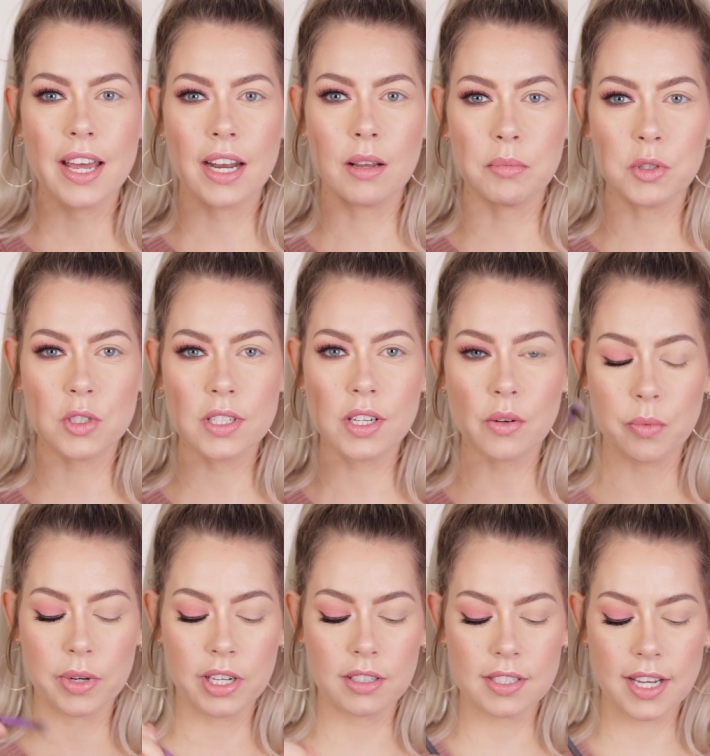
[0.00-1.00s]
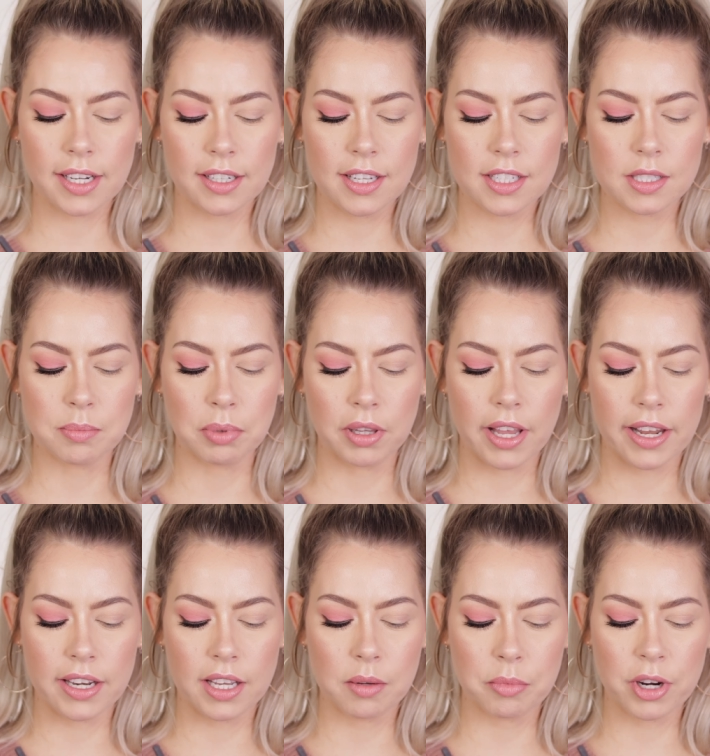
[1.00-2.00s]
And I'm using a Real Techniques
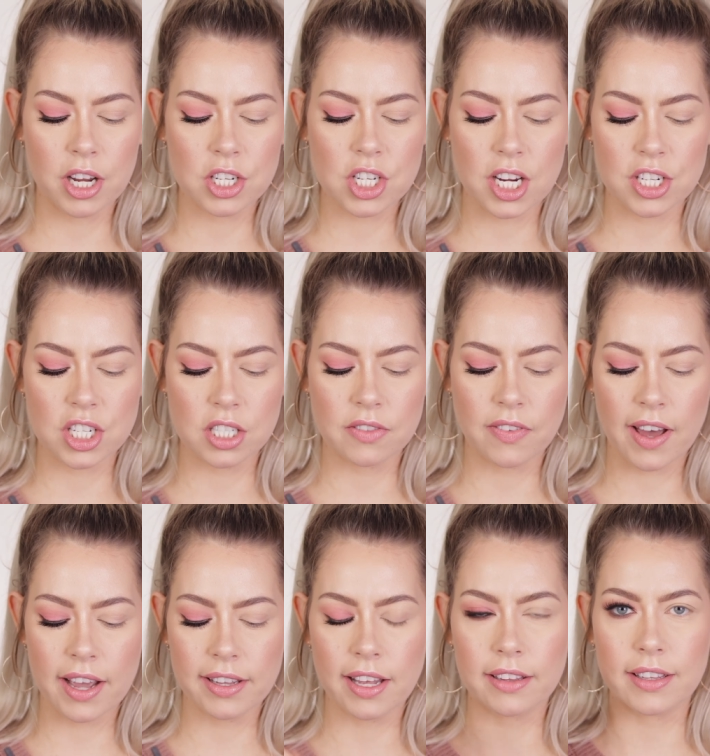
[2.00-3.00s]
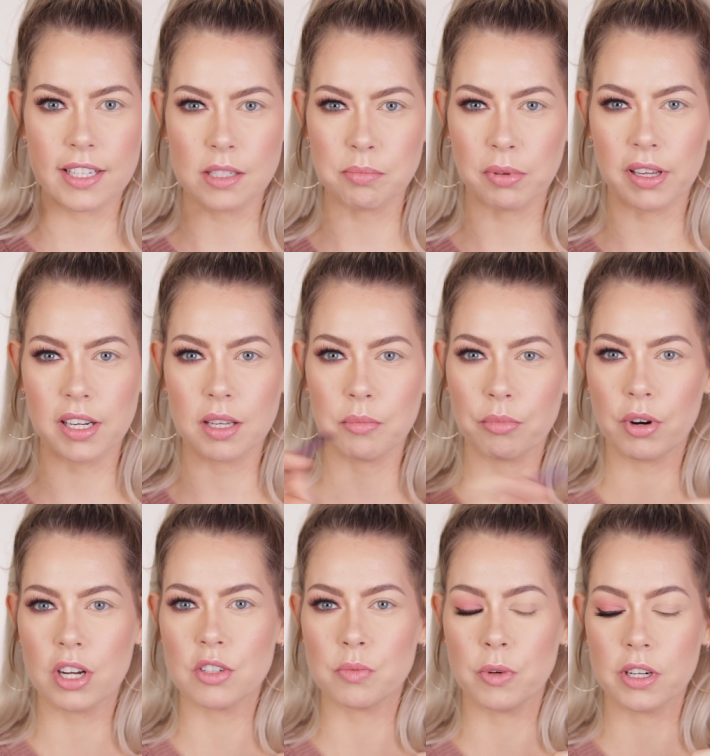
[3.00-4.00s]
blending brush. I just find that this blending
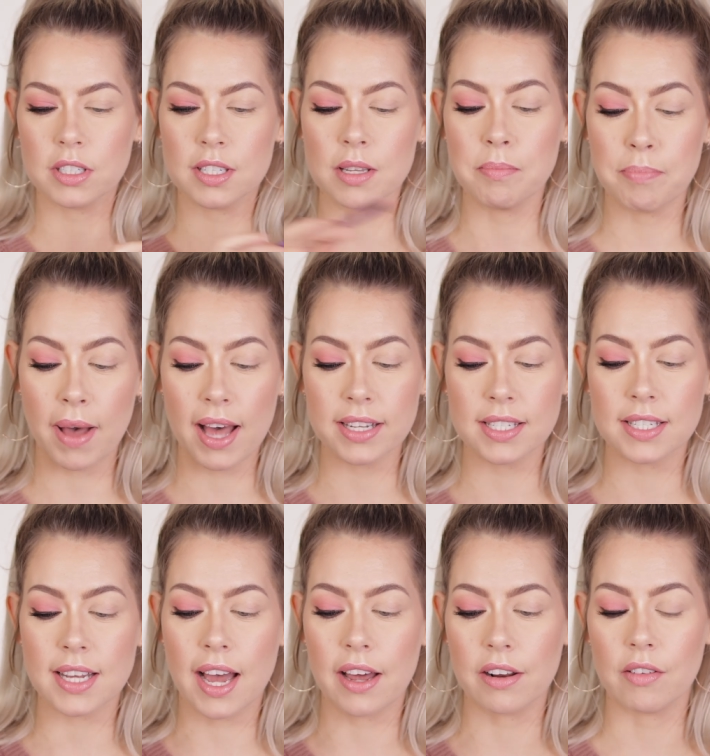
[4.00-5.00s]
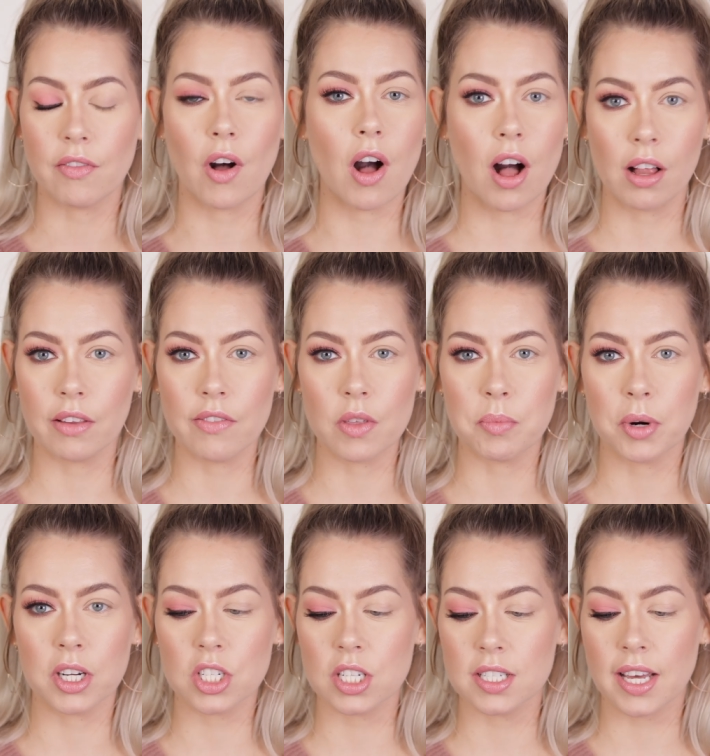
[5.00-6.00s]
brush works the best out of all of the
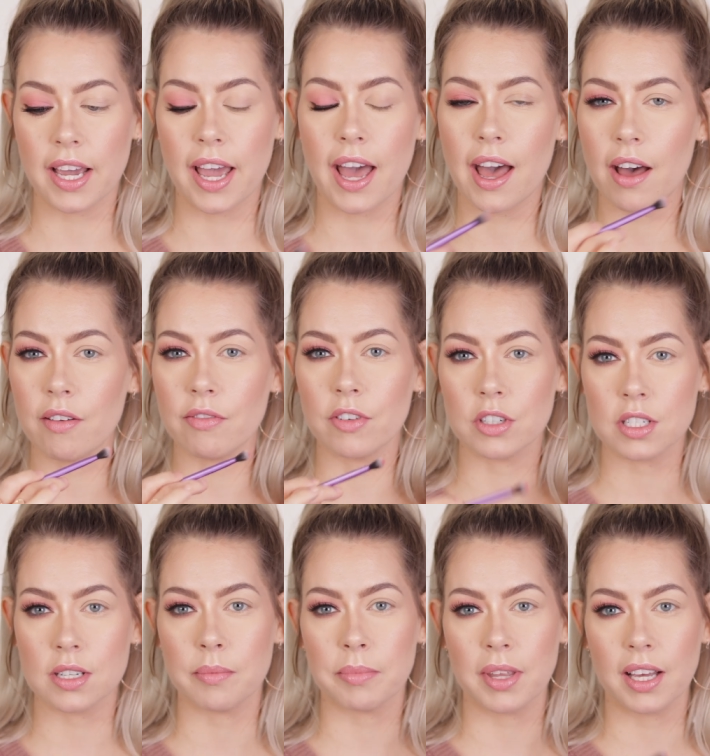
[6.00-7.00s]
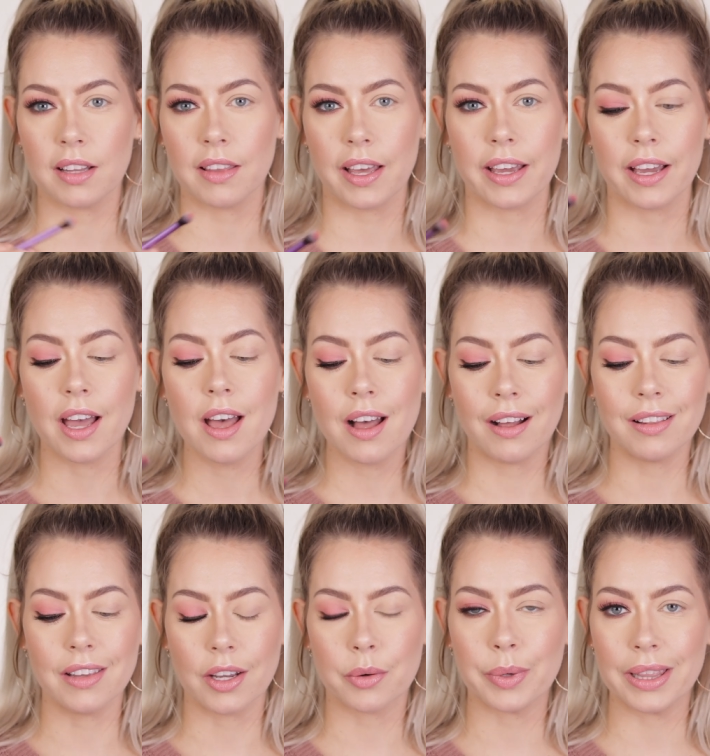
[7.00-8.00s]
brushes I have for something like a
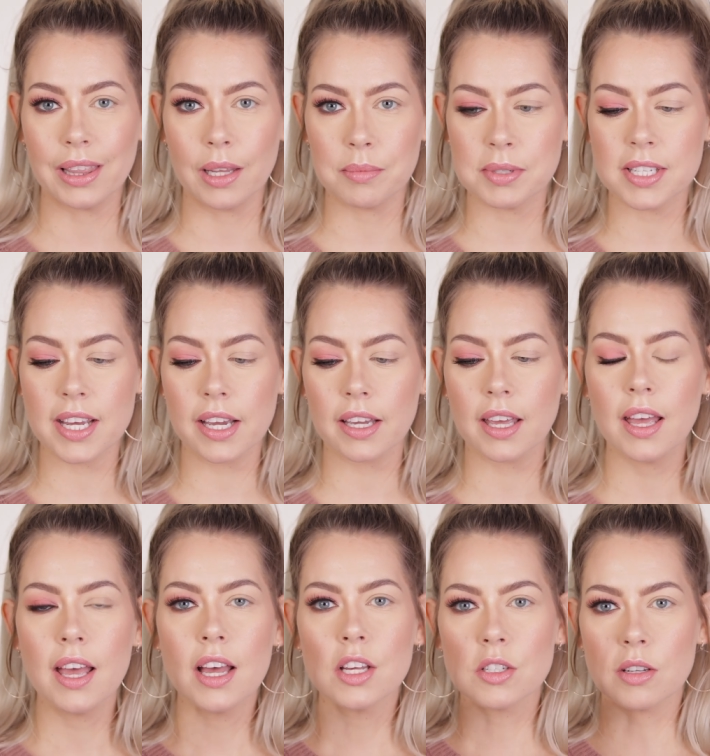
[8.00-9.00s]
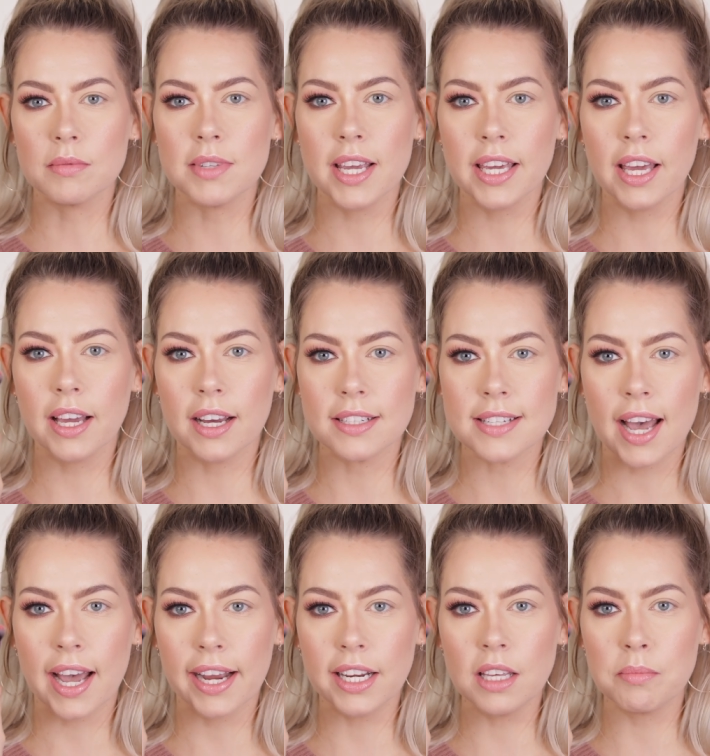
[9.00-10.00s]
liquid lipstick. So I'm taking a
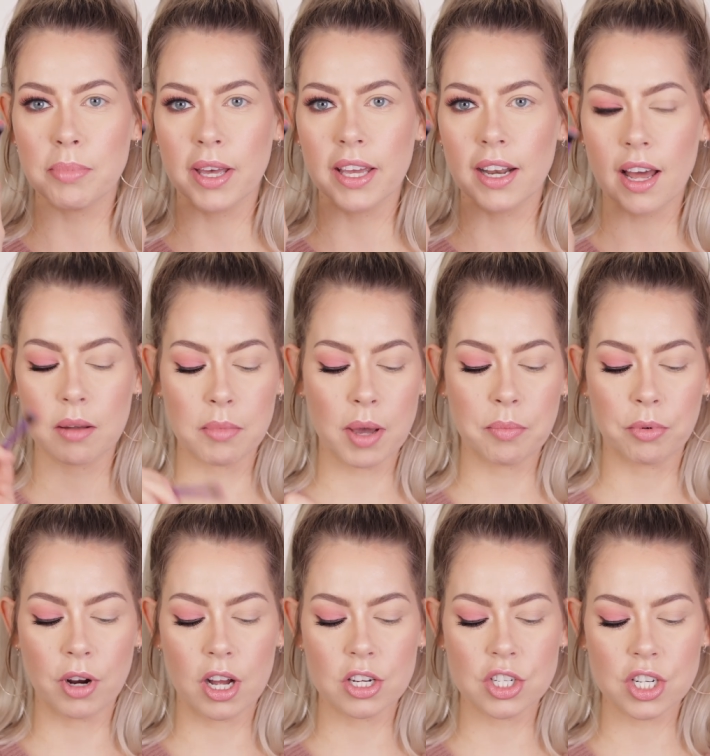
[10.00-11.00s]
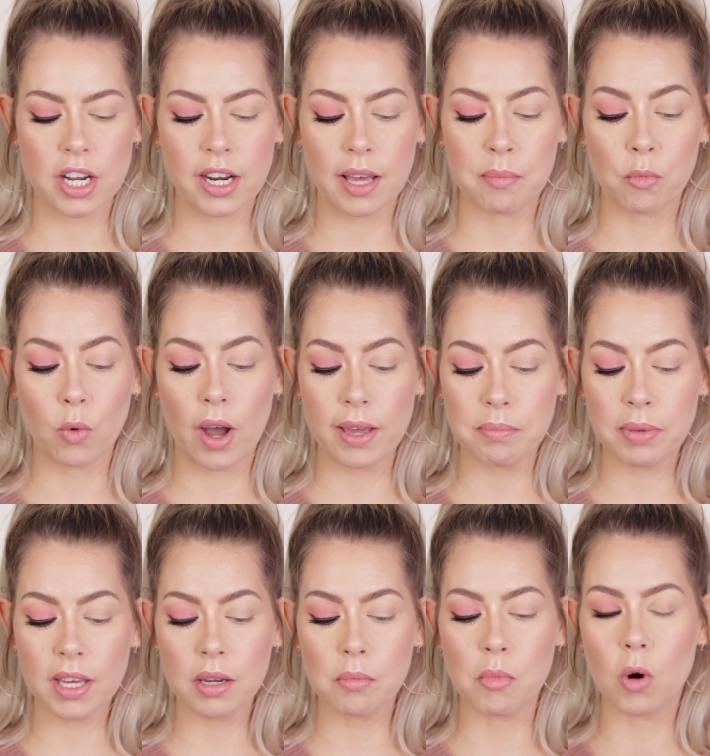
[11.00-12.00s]
tiny bit on my brush and I'm
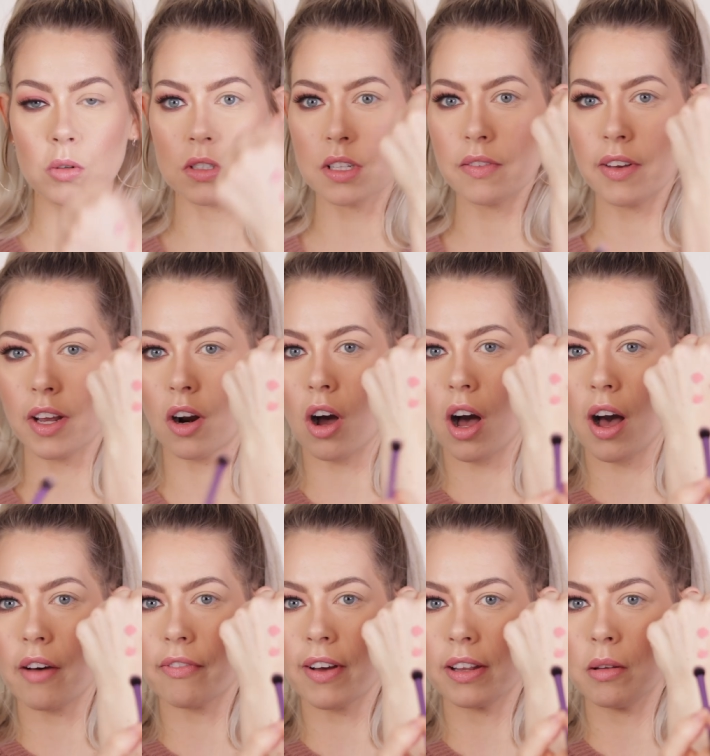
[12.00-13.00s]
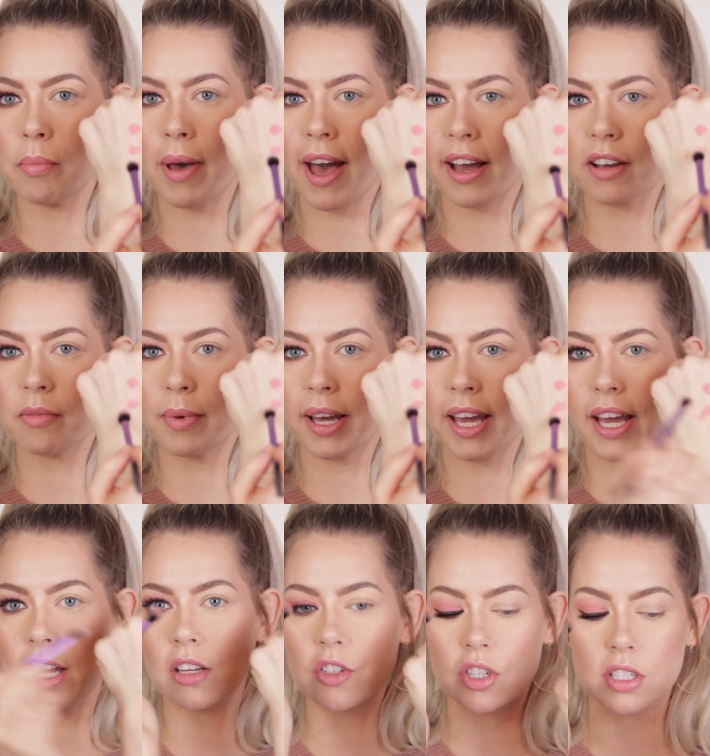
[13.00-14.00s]
wiping most of it off on the back of my
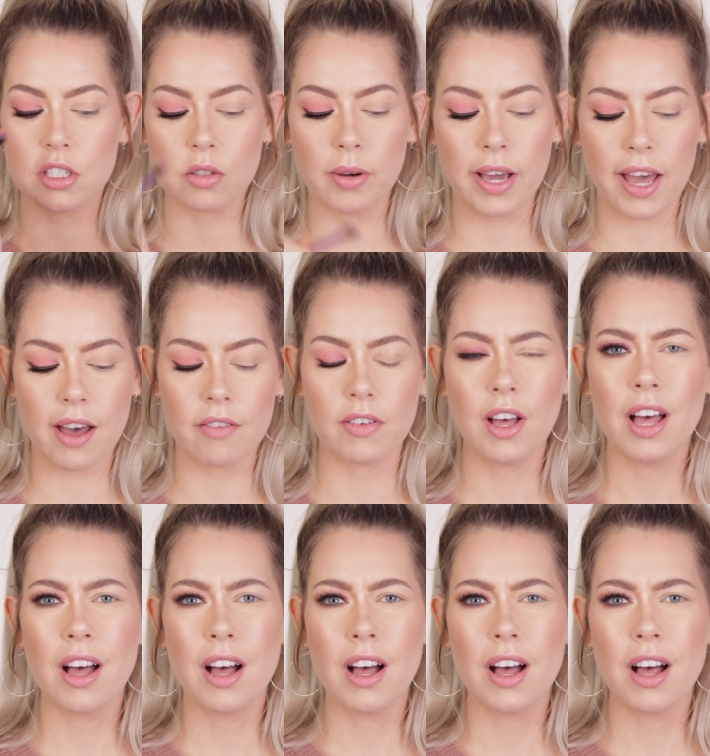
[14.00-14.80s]
hand just so I have